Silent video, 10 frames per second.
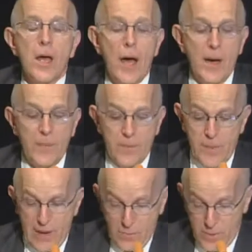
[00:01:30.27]
Uh, but
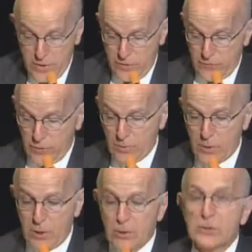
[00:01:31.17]
my wonderful
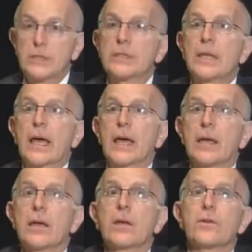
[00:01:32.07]
role today
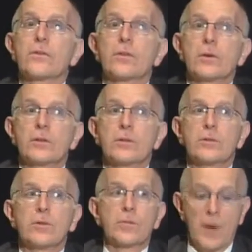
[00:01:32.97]
is to
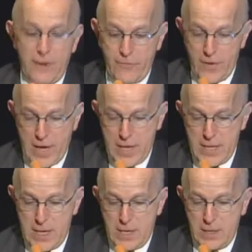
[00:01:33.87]
introduce my friend
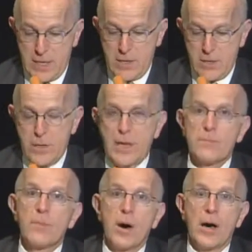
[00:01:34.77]
and leader and
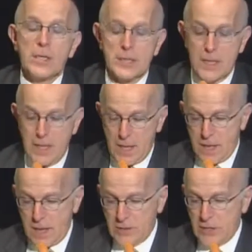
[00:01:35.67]
boss,
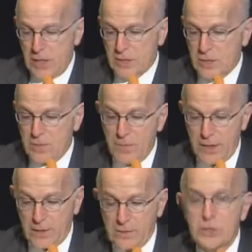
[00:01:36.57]
uh, Chancellor
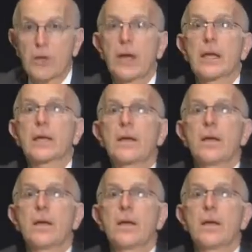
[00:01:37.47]
Michael Drake,